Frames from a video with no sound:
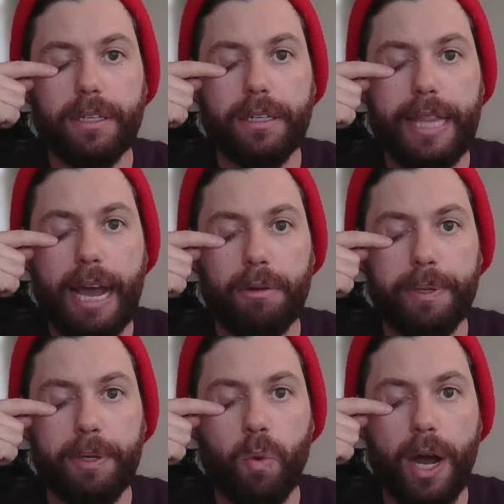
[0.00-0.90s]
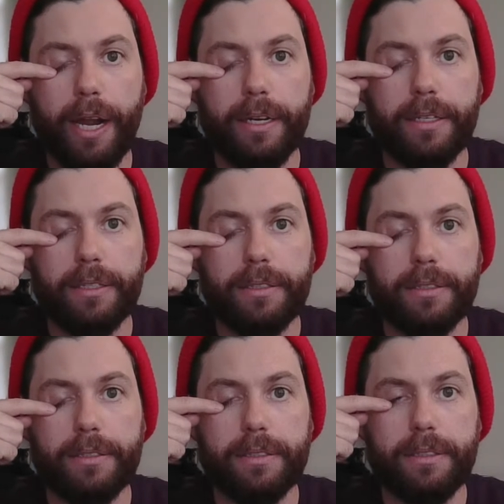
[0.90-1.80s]
that would be 1.
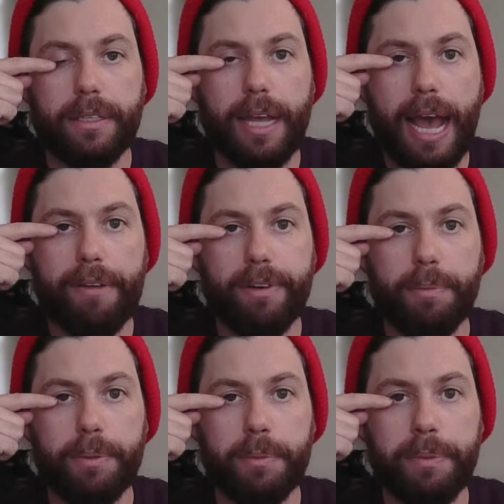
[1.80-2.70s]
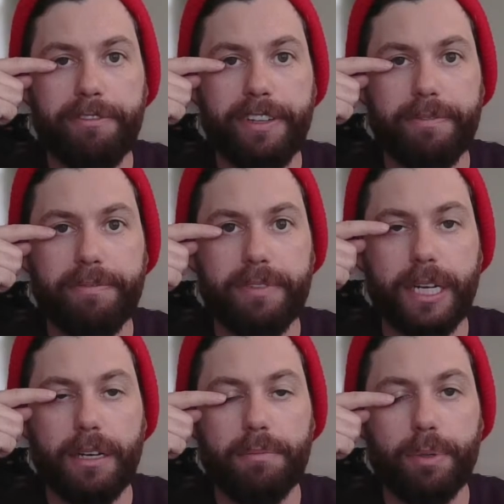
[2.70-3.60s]
Half open would be
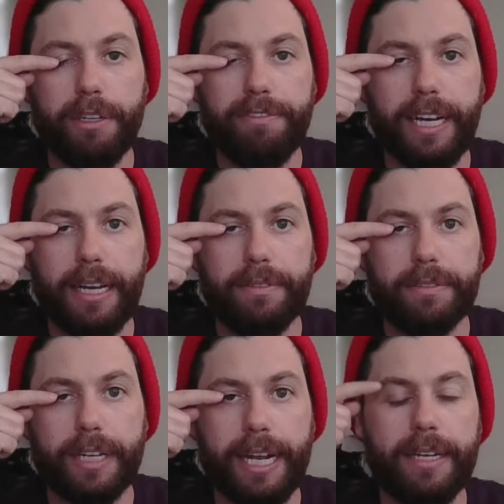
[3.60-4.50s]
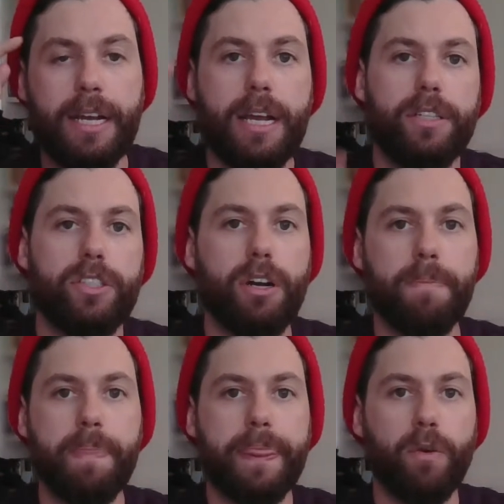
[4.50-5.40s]
0.5, right?
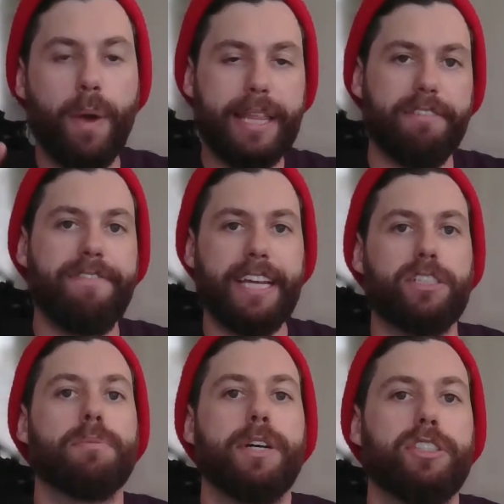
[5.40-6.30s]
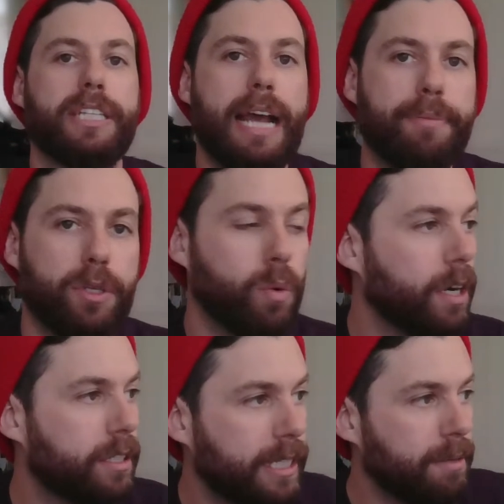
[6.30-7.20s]
So the way that facial motion capture
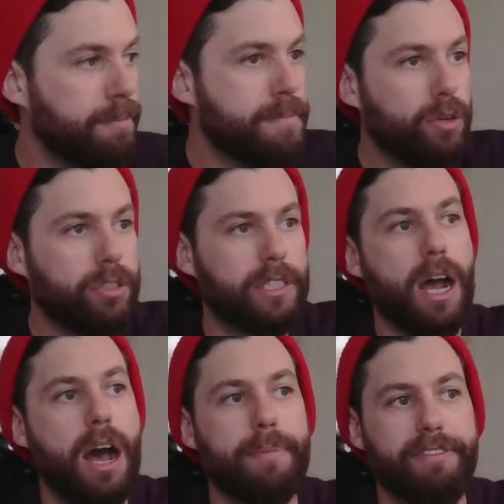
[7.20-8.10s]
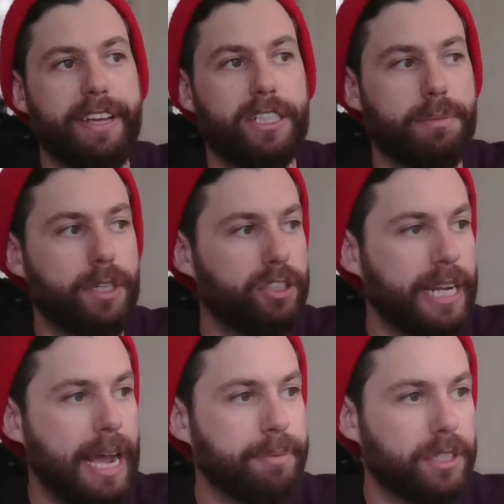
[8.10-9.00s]
works, and the most common facial motion
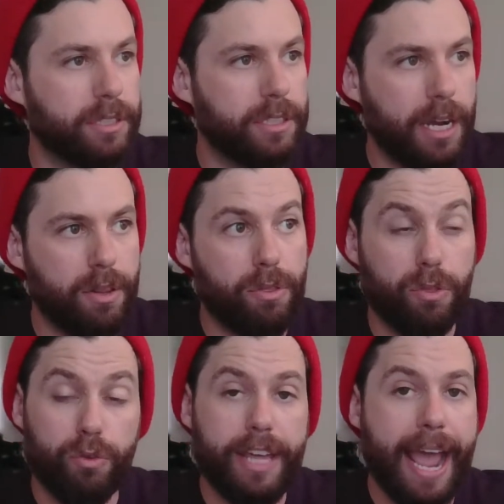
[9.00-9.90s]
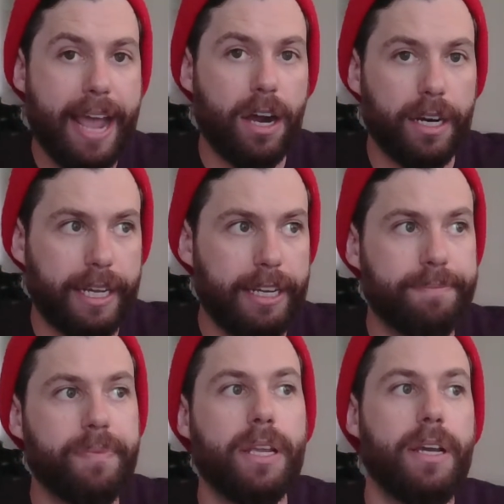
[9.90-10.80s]
capture is done through the ARKit.
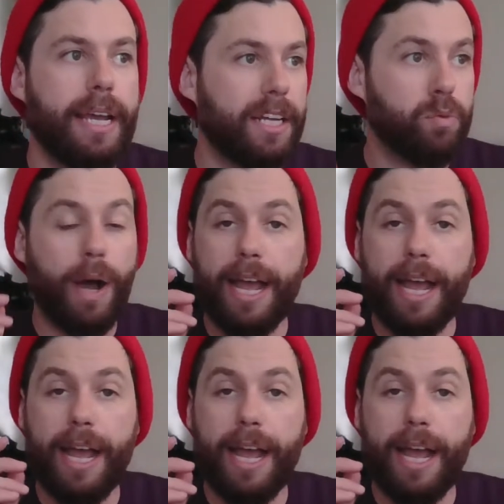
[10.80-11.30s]
It's why